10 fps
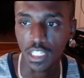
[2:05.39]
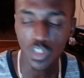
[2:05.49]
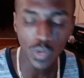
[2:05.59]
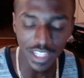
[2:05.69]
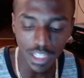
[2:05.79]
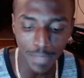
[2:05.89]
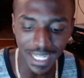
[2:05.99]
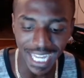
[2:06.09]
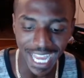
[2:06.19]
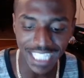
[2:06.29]
You don't have to
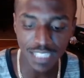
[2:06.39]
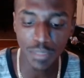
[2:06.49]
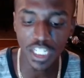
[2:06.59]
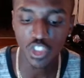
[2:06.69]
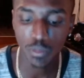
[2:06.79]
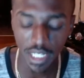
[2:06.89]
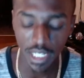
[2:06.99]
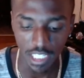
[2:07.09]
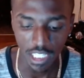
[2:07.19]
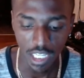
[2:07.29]
make as much money.